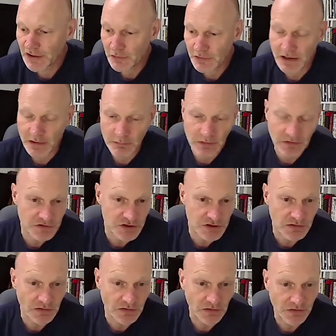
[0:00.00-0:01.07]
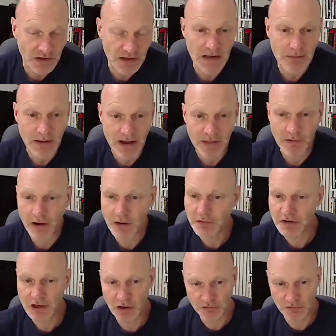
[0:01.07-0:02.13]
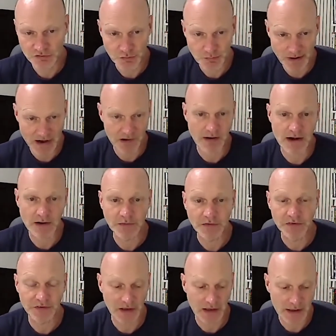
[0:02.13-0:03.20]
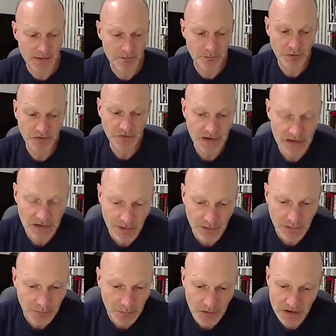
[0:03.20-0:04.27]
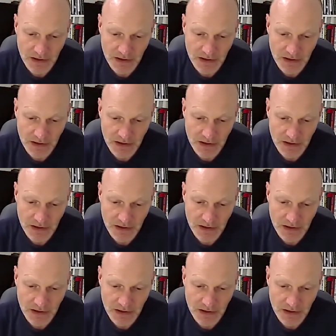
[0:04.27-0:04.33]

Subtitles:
with students thinking about their own cultural backgrounds, particularly those,